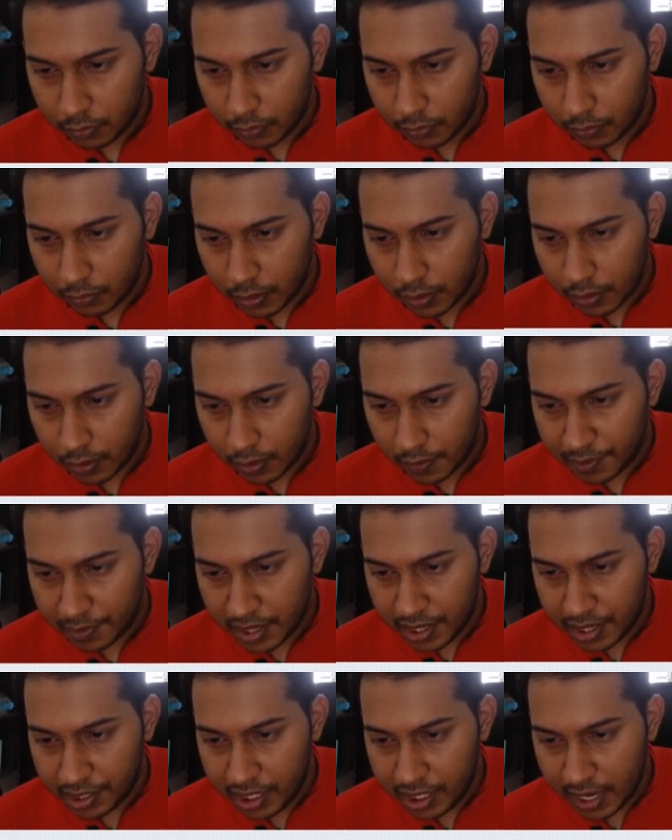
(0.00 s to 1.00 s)
So from
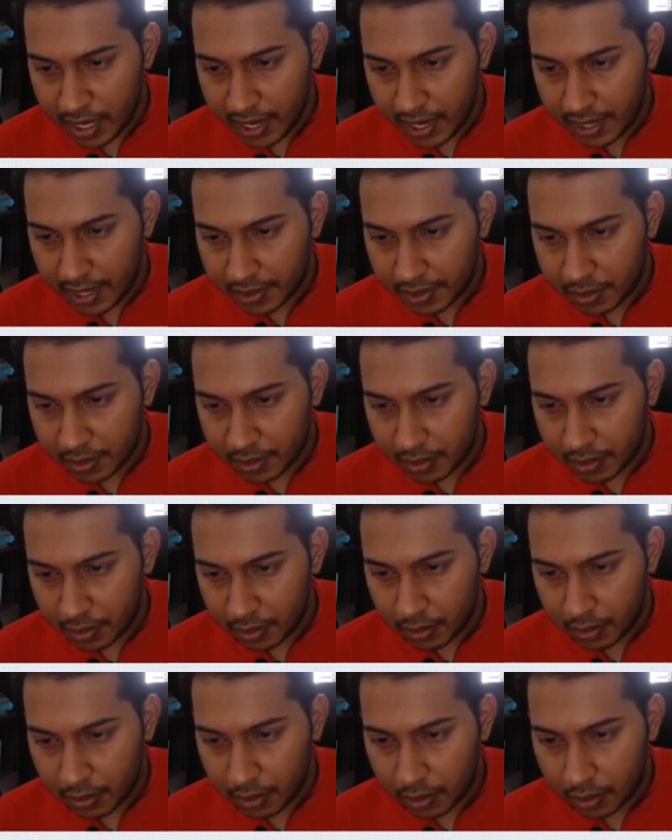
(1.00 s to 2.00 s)
here gx,
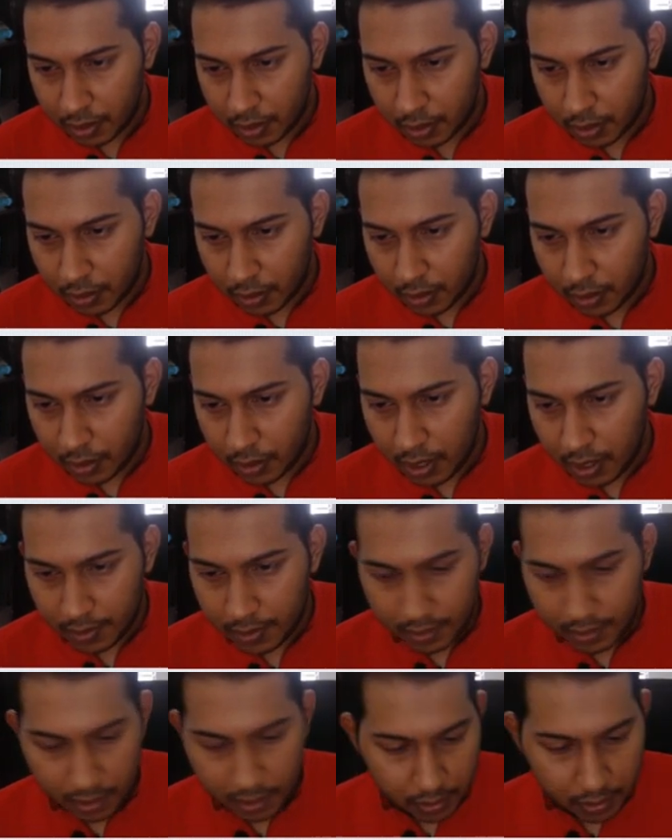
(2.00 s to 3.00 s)
okay,
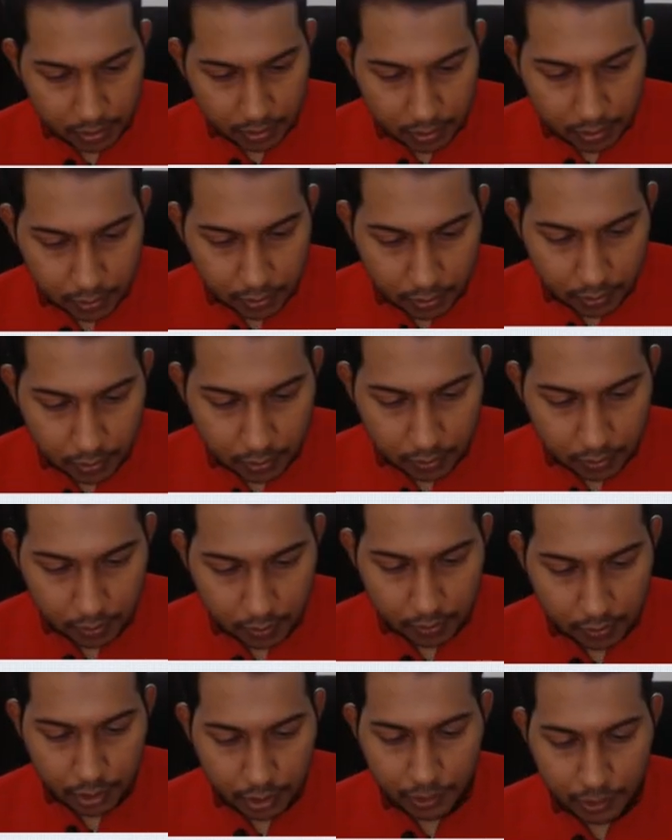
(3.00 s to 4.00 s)
is equals
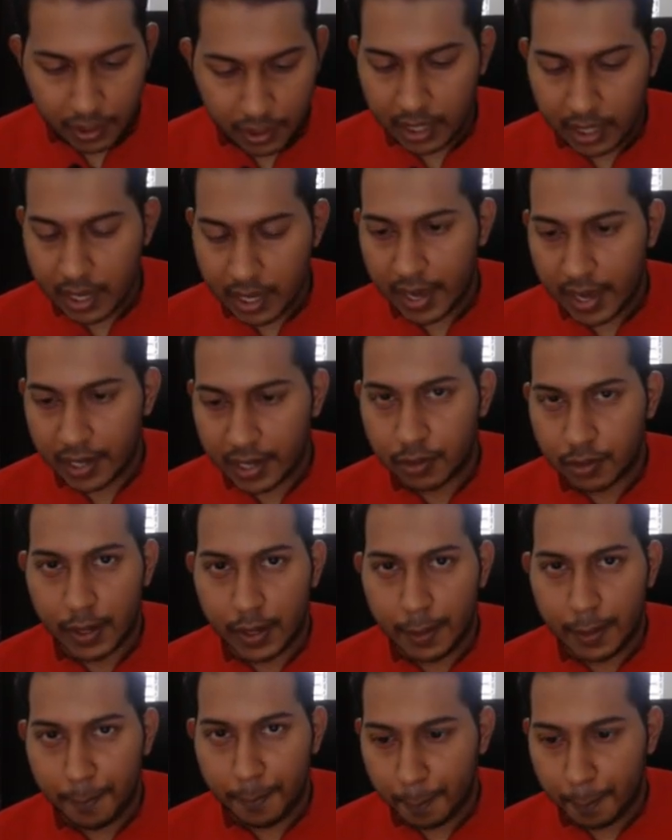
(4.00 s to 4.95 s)
to 3x square,